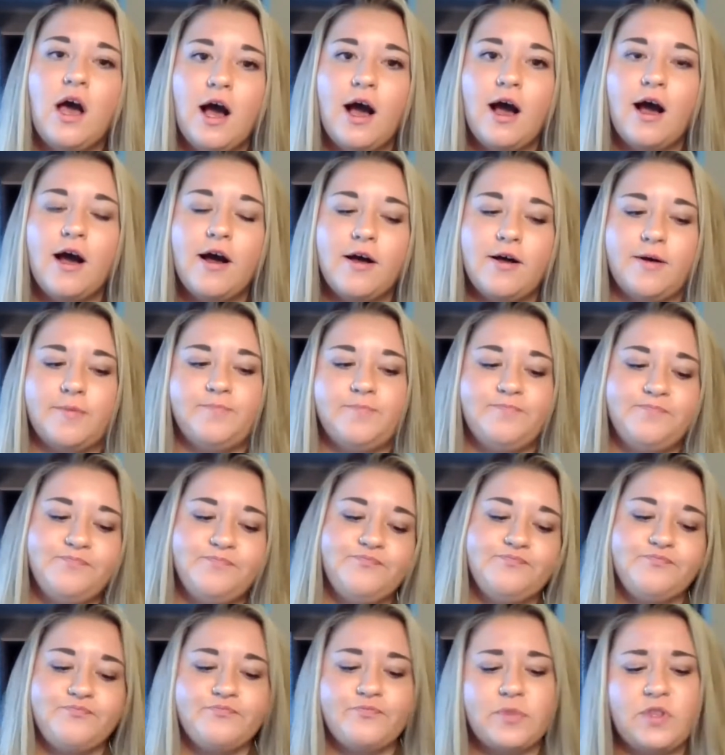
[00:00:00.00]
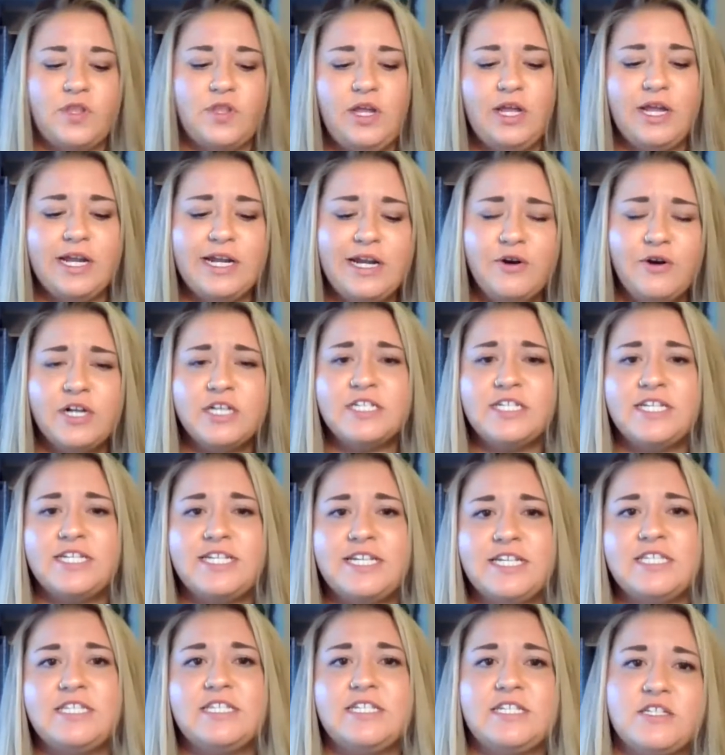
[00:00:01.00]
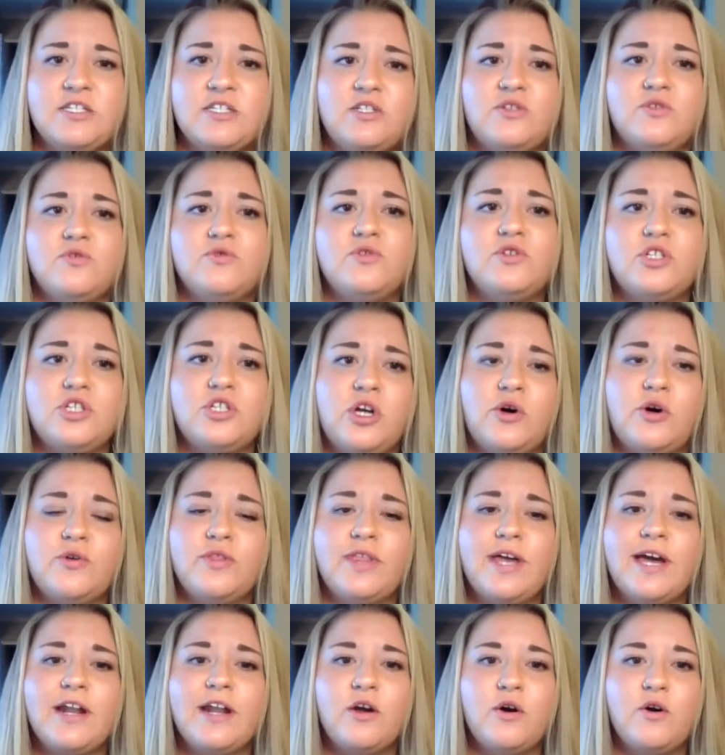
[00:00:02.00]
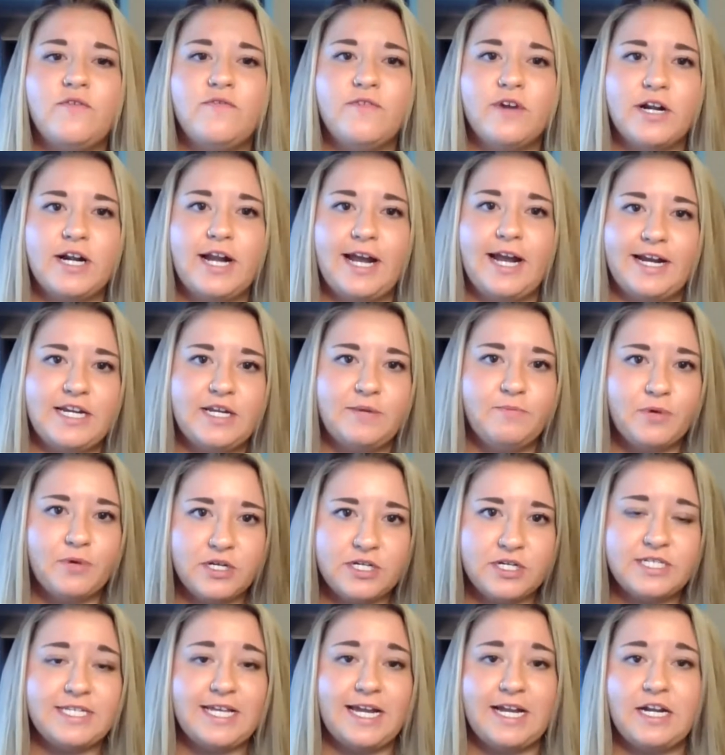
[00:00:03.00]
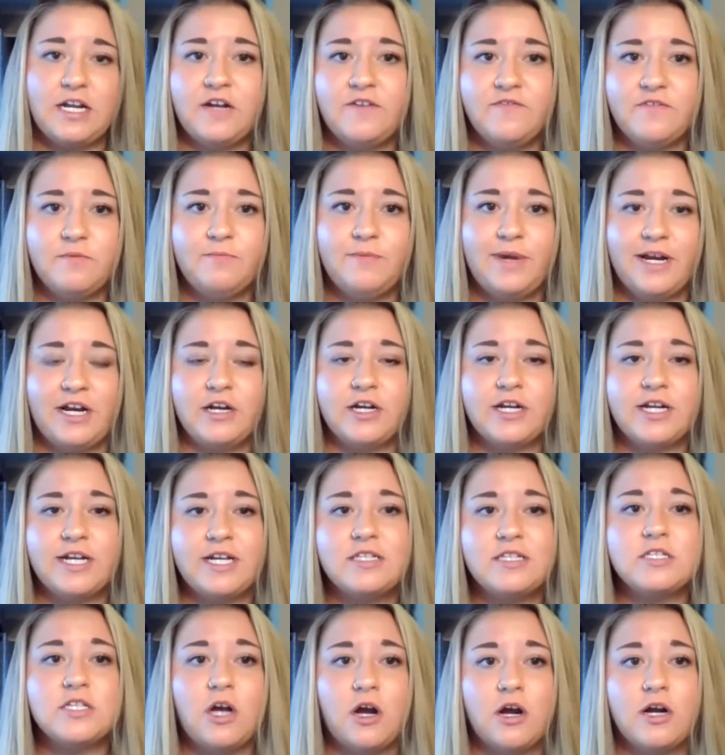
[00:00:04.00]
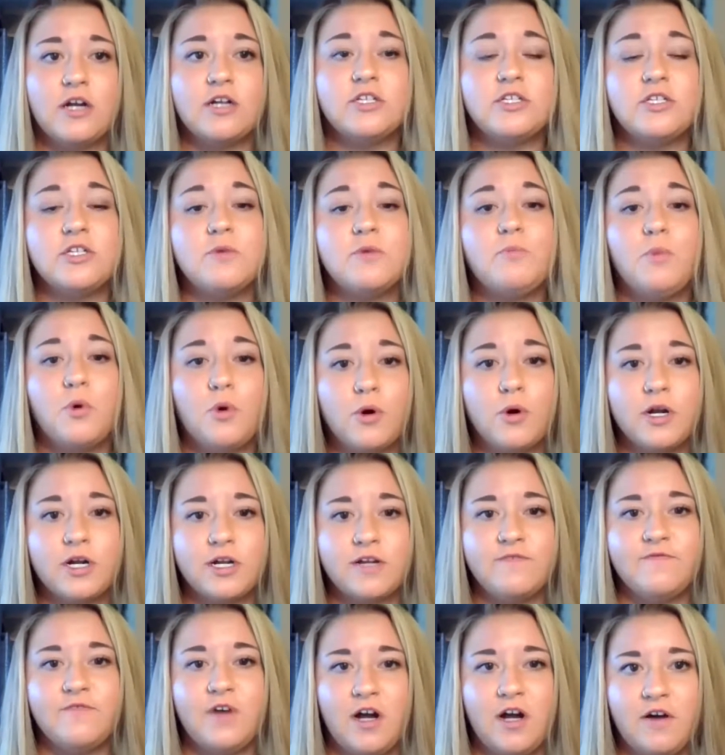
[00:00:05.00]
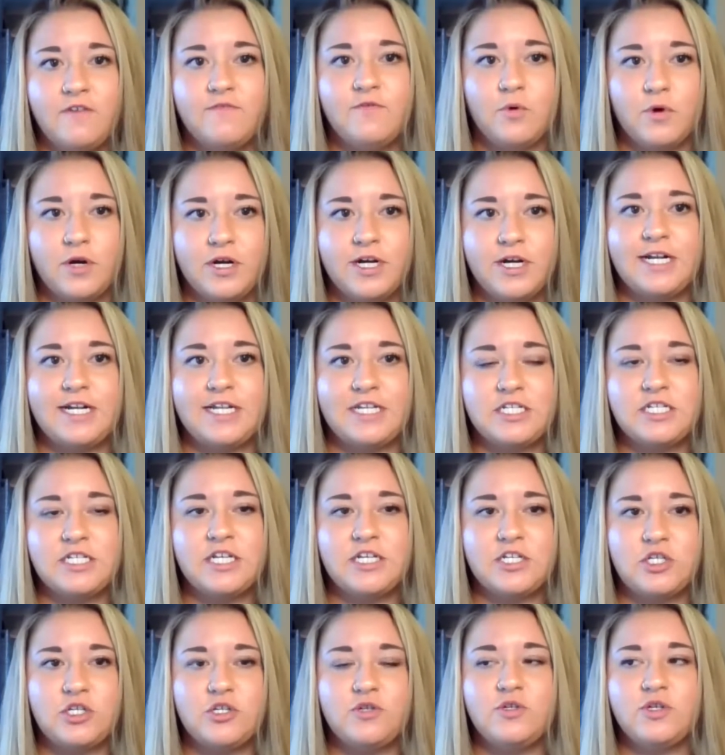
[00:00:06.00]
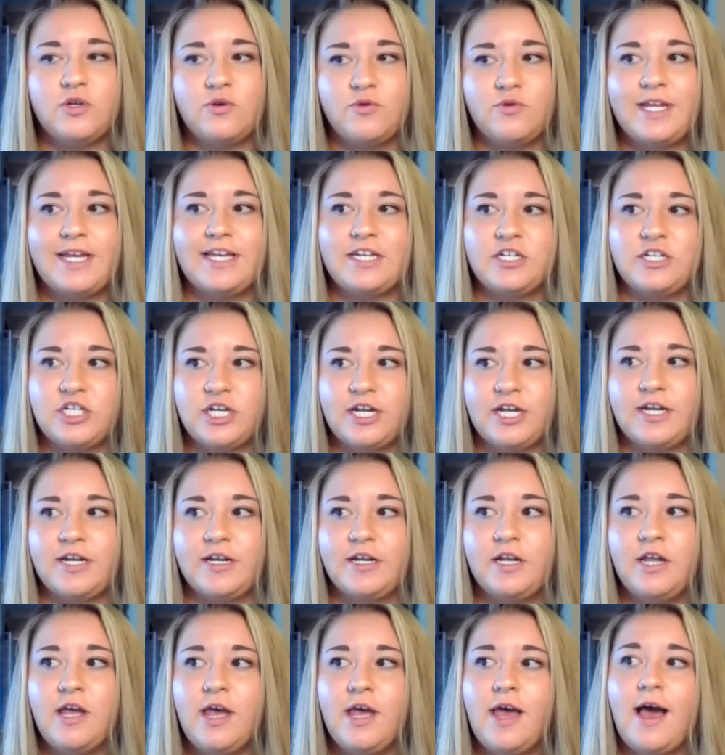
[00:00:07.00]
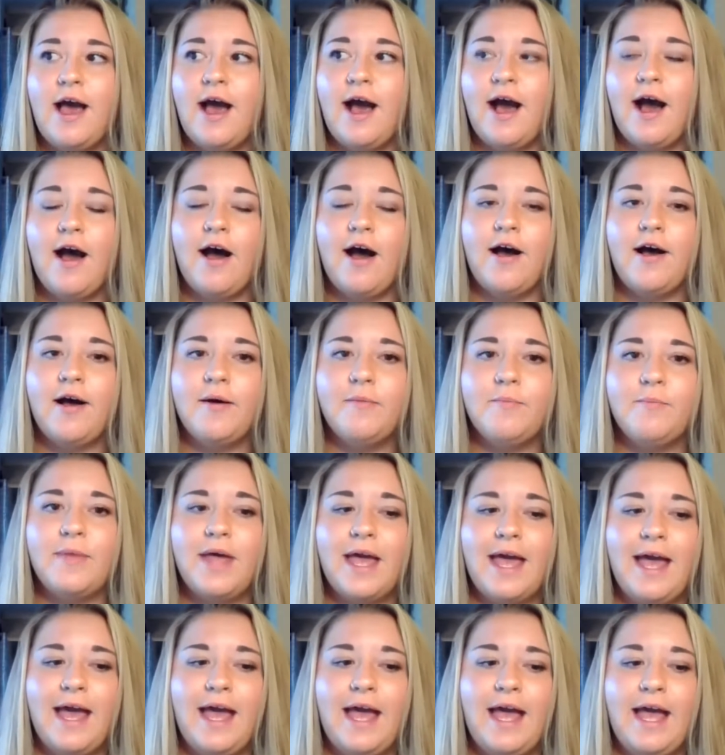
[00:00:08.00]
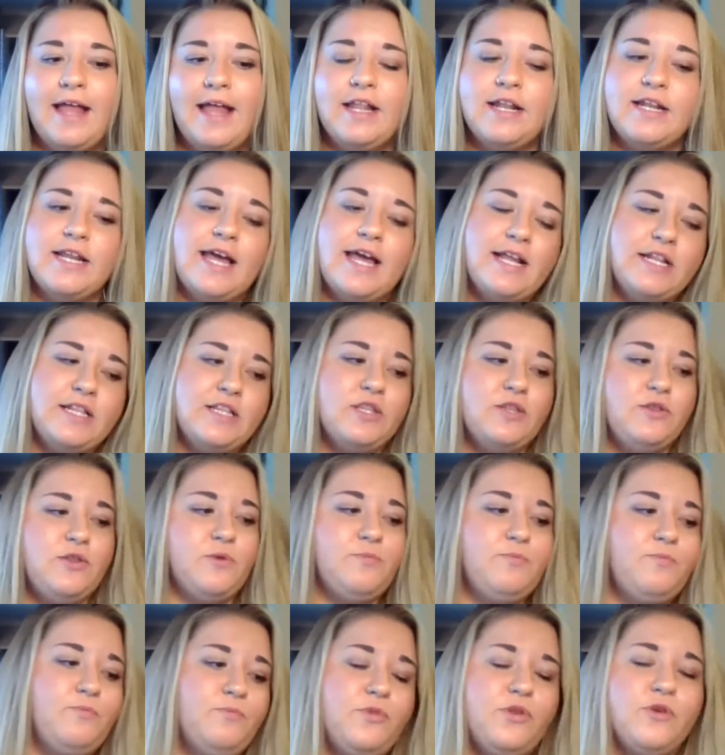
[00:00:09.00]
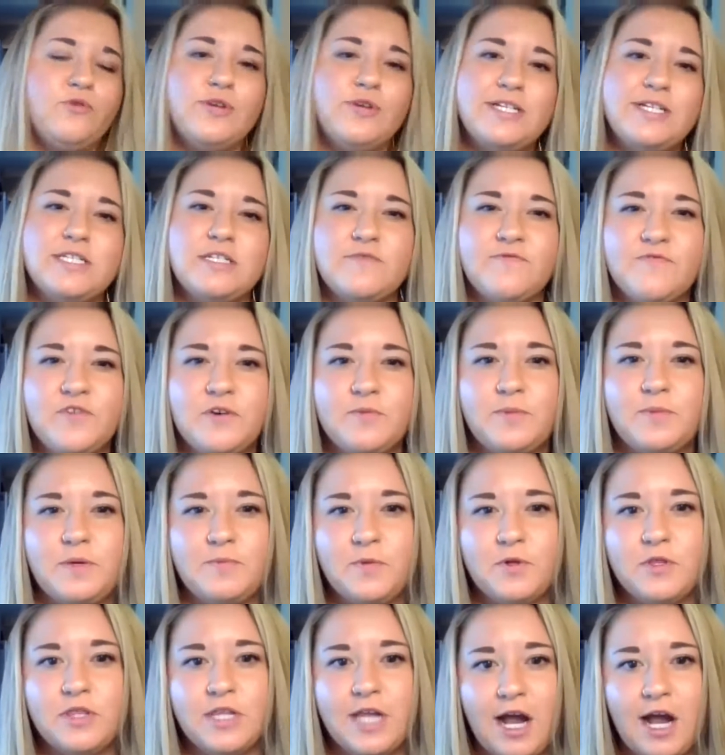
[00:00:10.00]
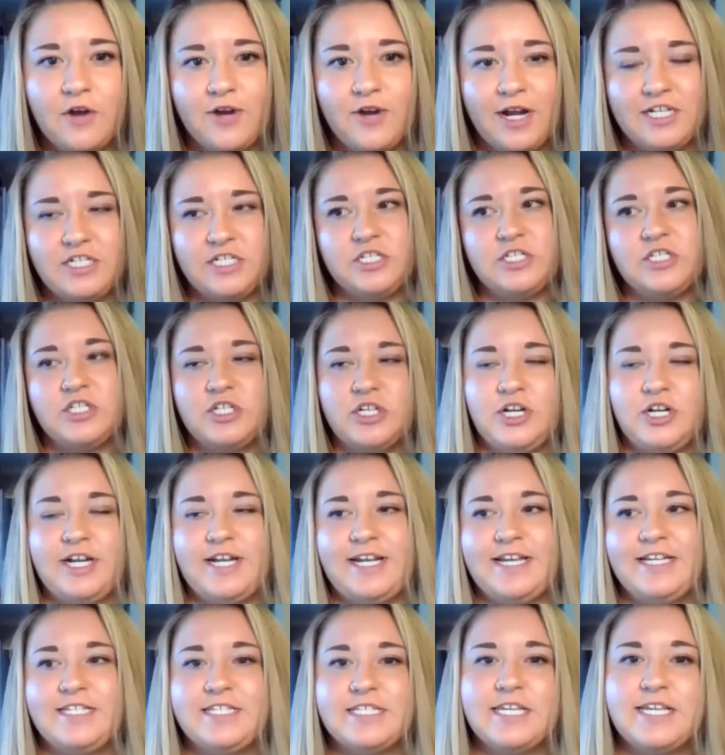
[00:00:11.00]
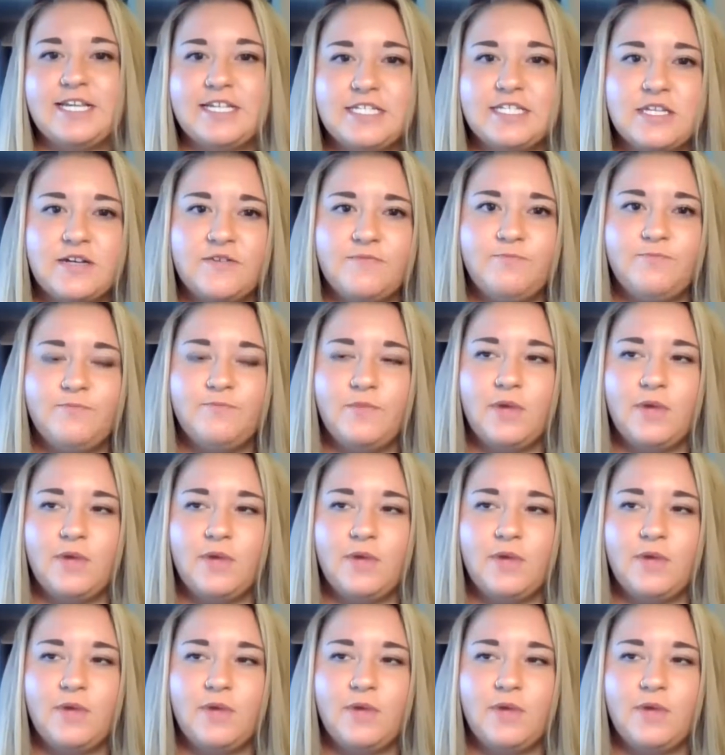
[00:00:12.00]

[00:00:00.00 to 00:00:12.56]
Now, our statistics do show that over 90% of Americans are supportive of organ and tissue donation. And the reason for people not registering is a